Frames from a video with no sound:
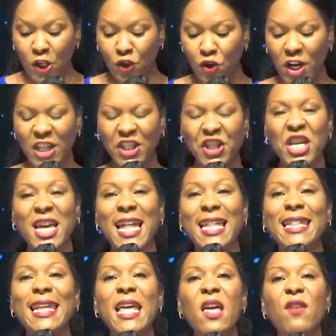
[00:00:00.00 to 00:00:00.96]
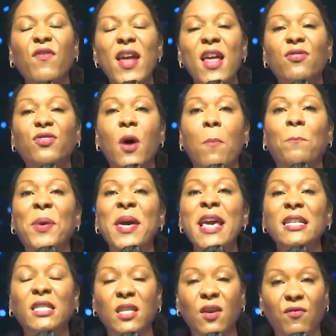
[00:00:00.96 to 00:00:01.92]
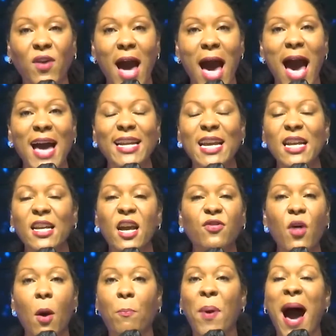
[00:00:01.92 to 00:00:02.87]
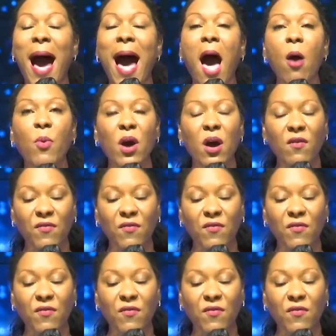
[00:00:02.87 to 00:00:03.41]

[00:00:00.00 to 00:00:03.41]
so that she could live in the peace of God and in the power